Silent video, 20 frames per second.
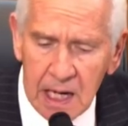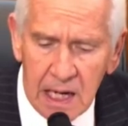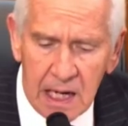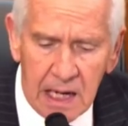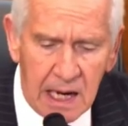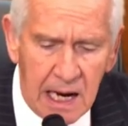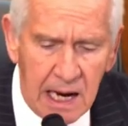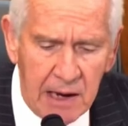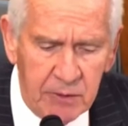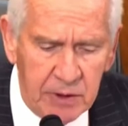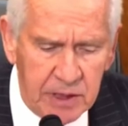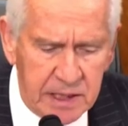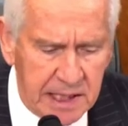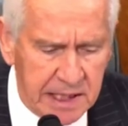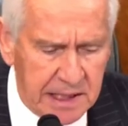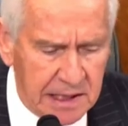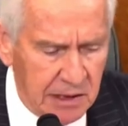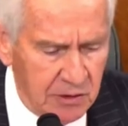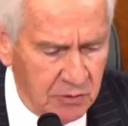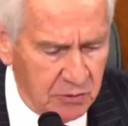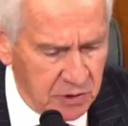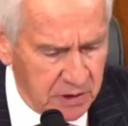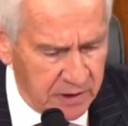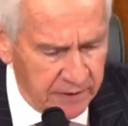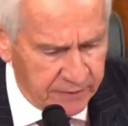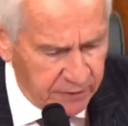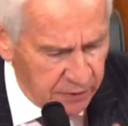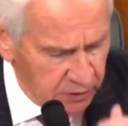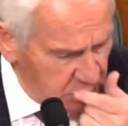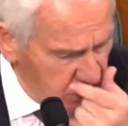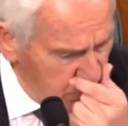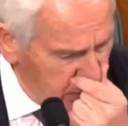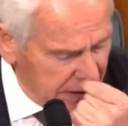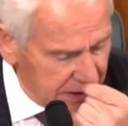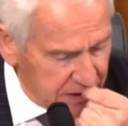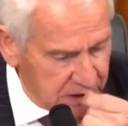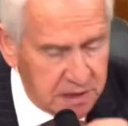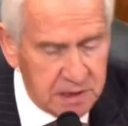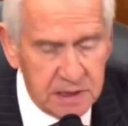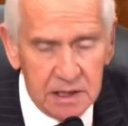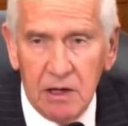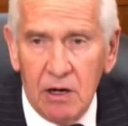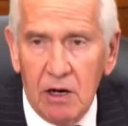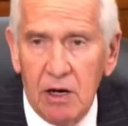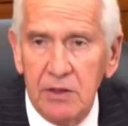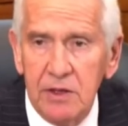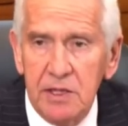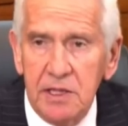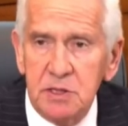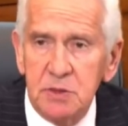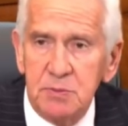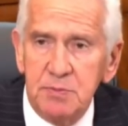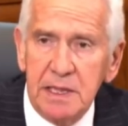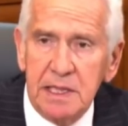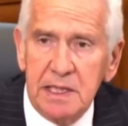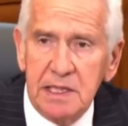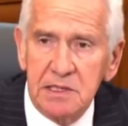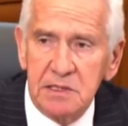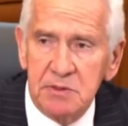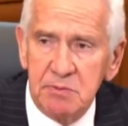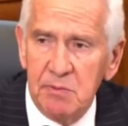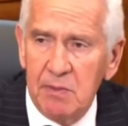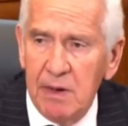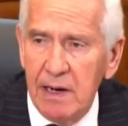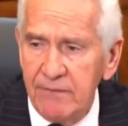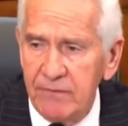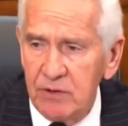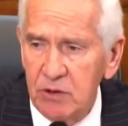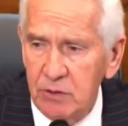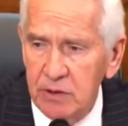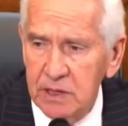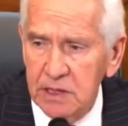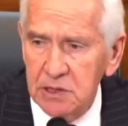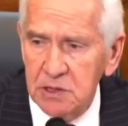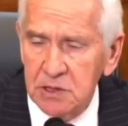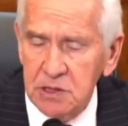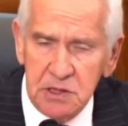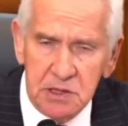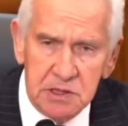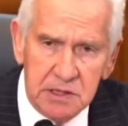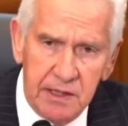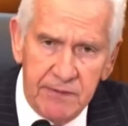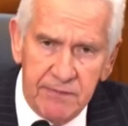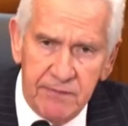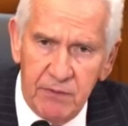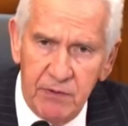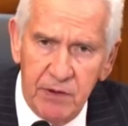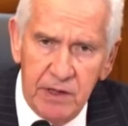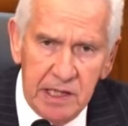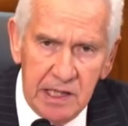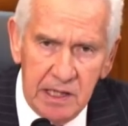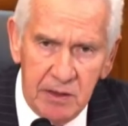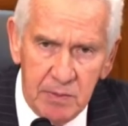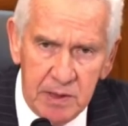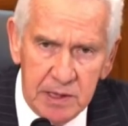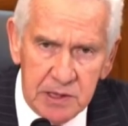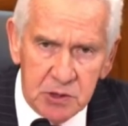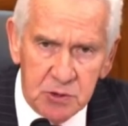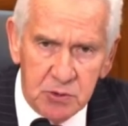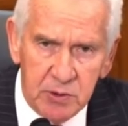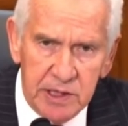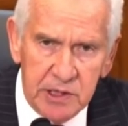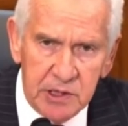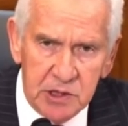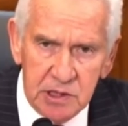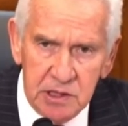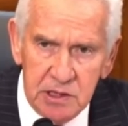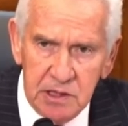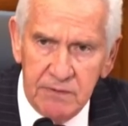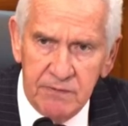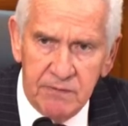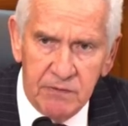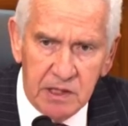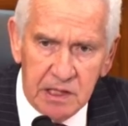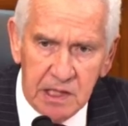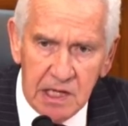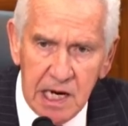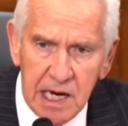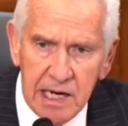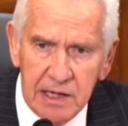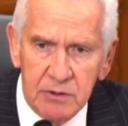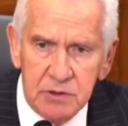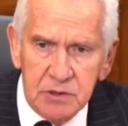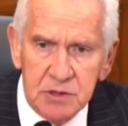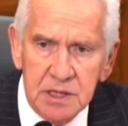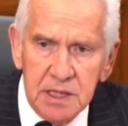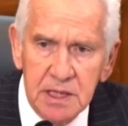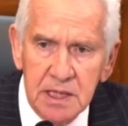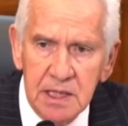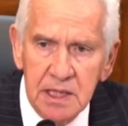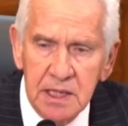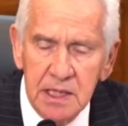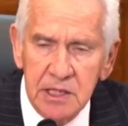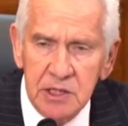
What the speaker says: I want to take a little different twist on this because my view is that for any administration and for the Congress,